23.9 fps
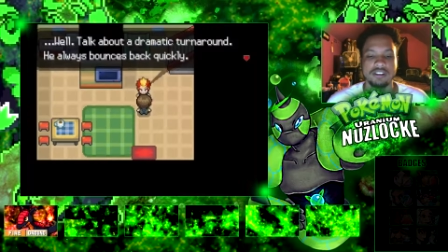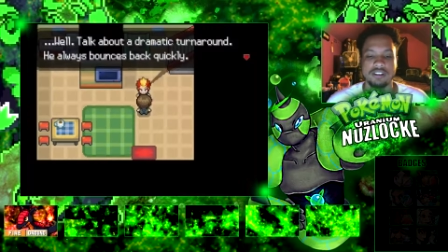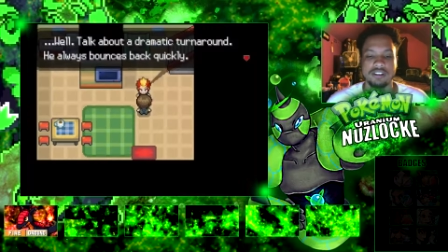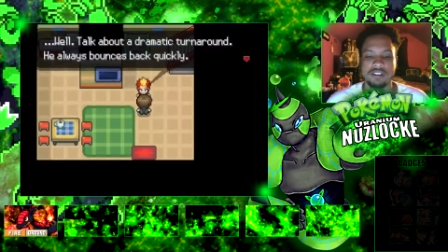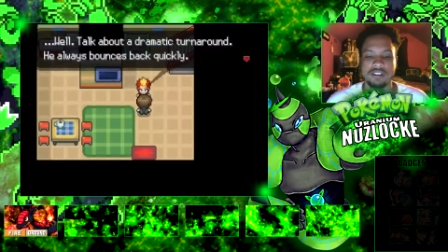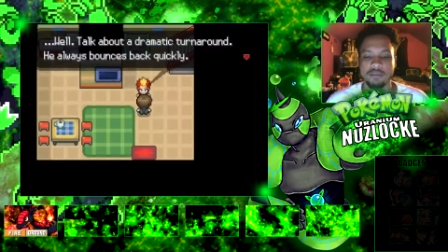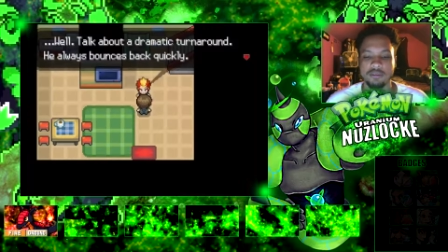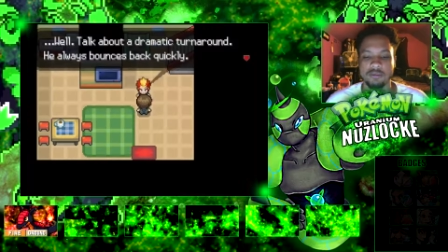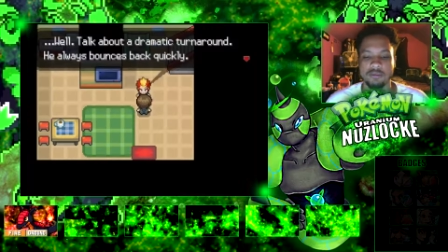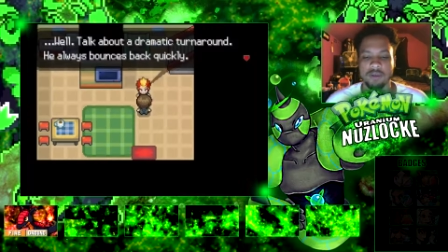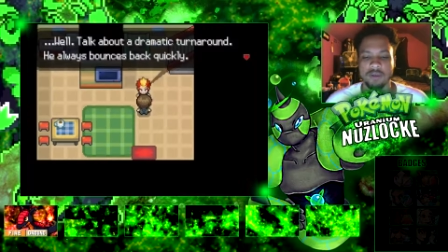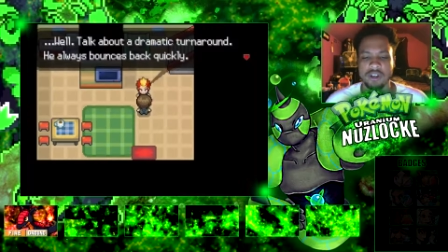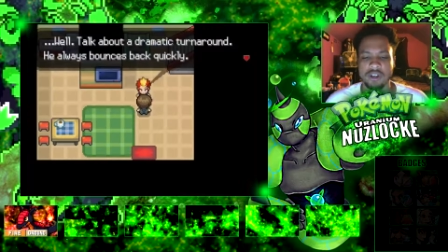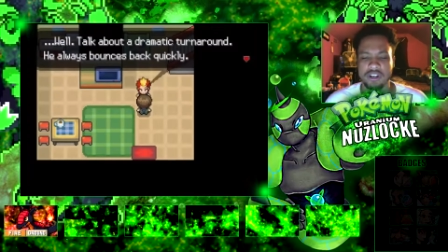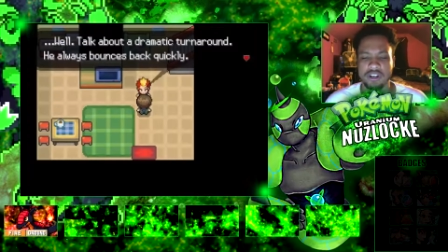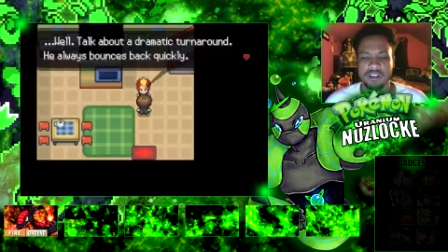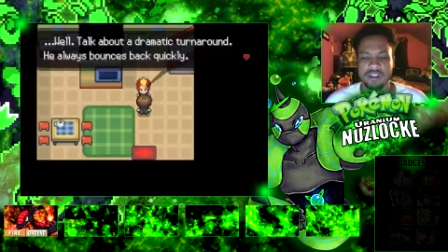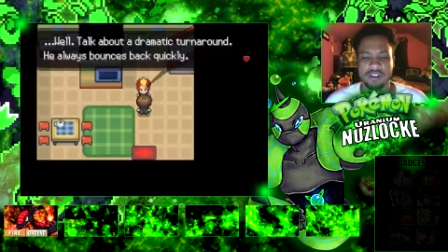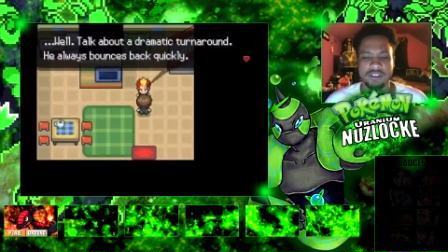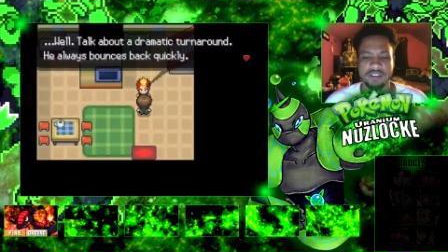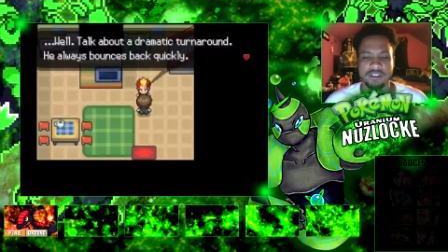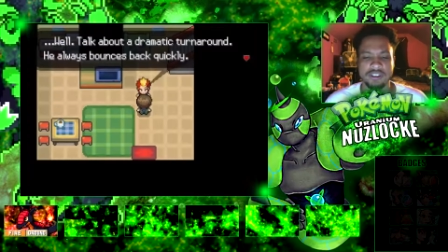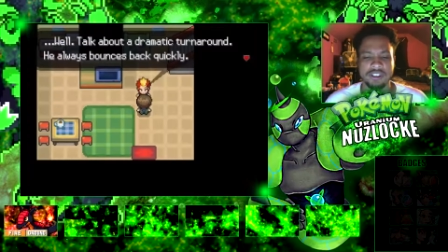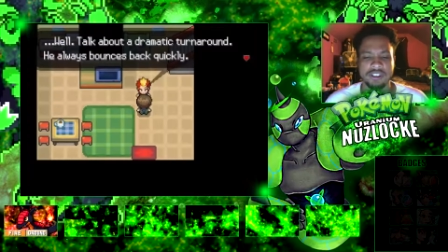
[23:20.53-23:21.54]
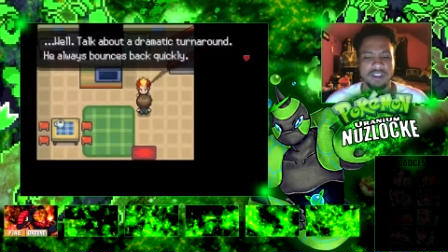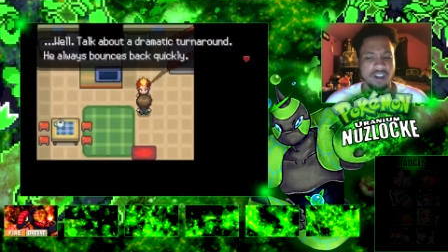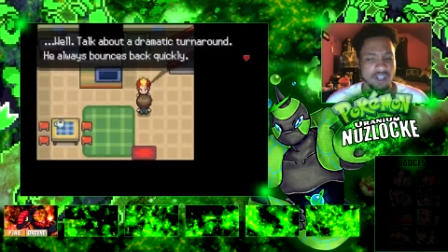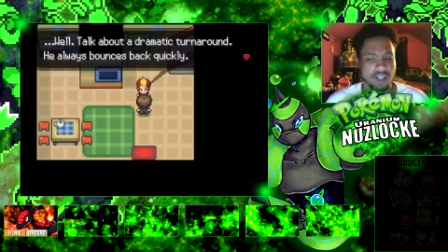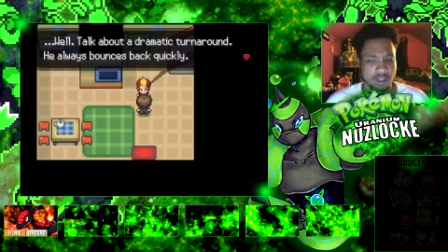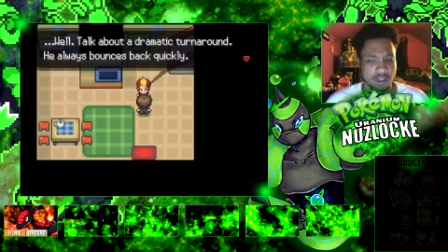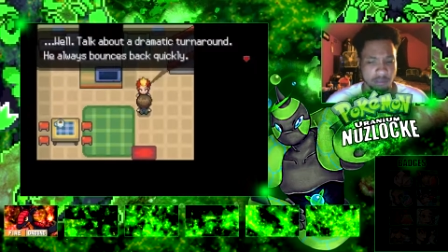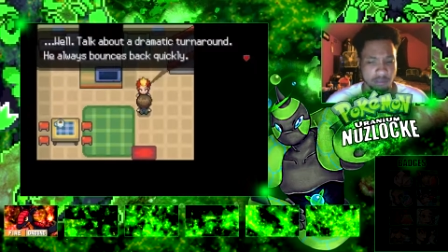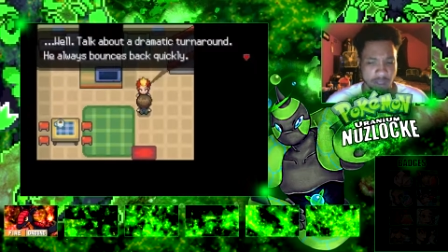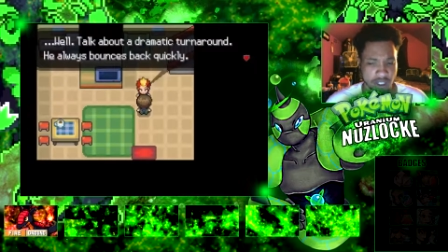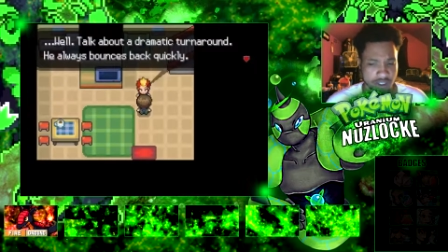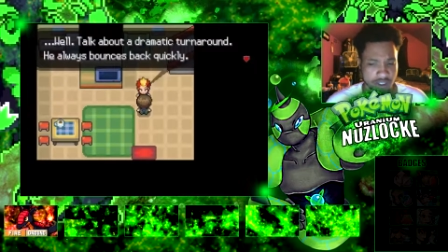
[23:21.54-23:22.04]
Well, talk
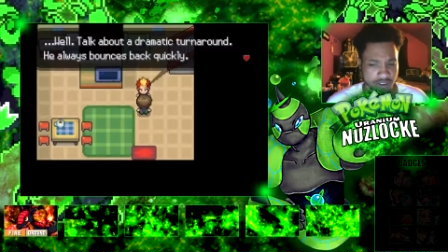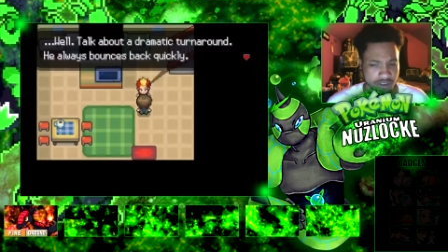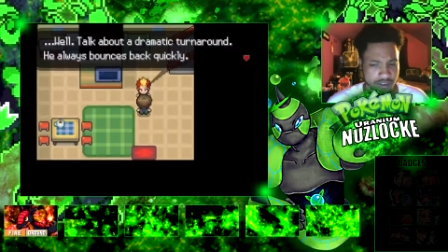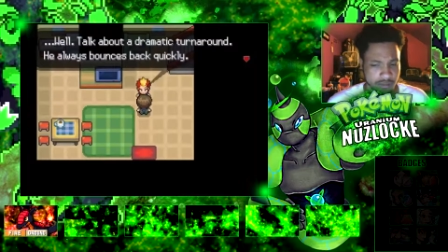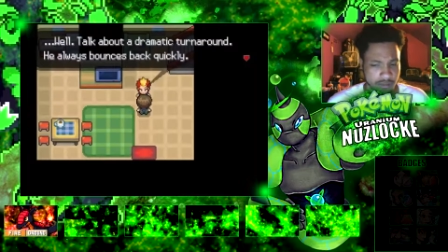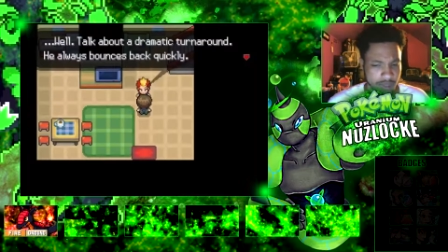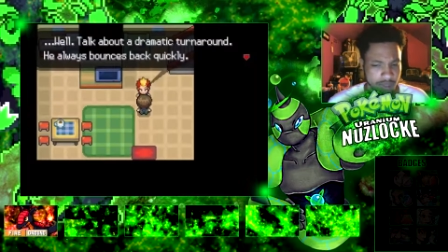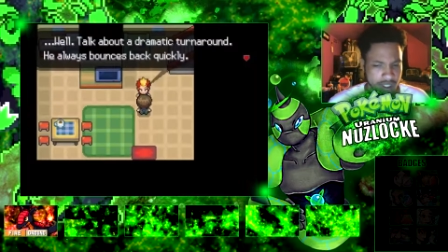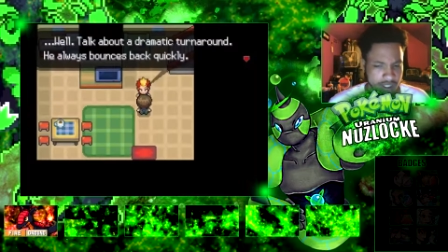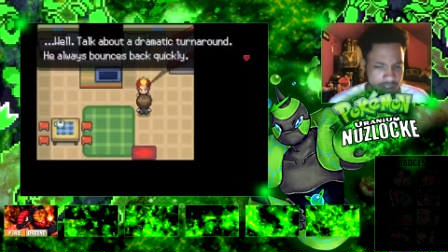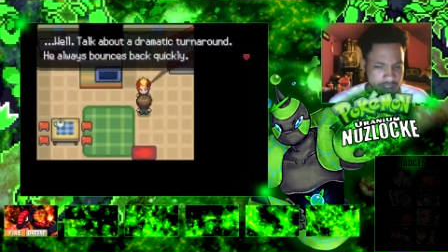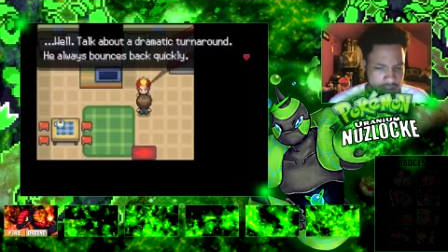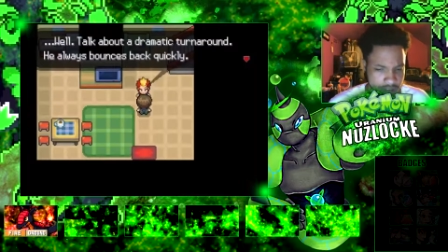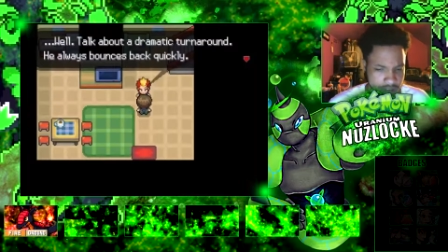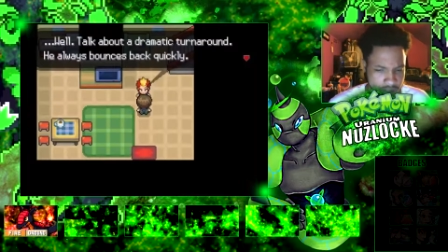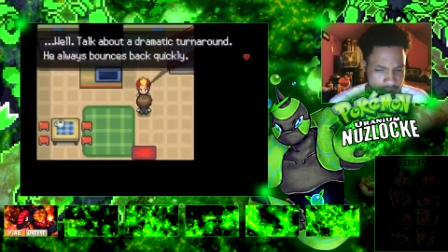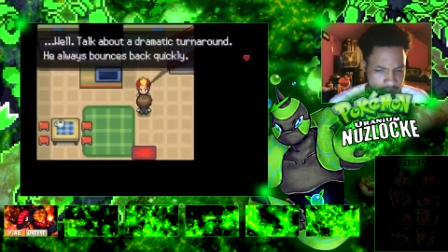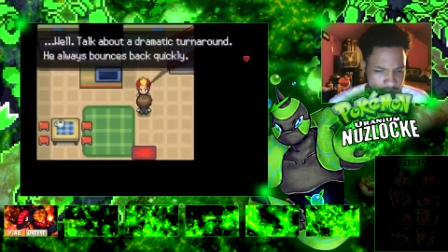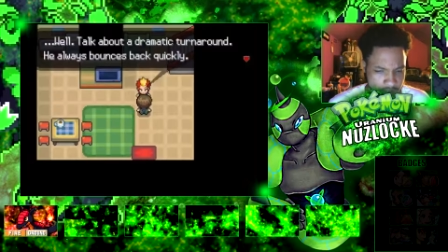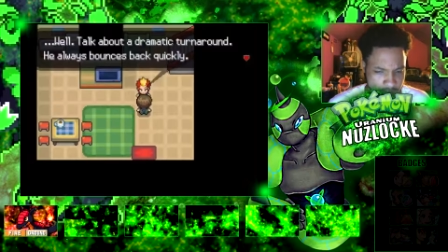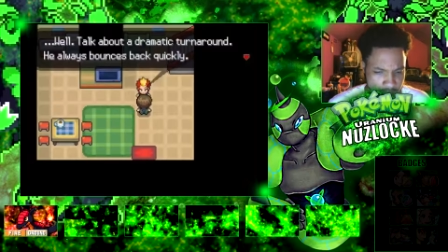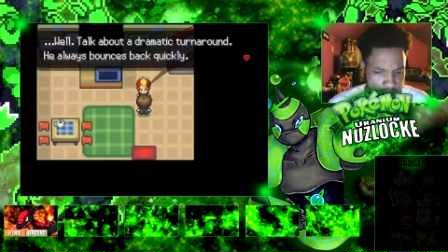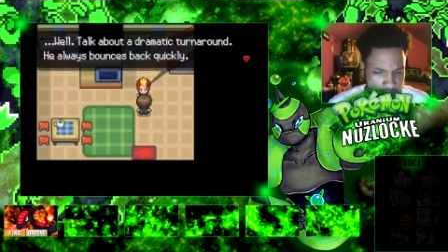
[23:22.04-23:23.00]
about a dramatic turnaround.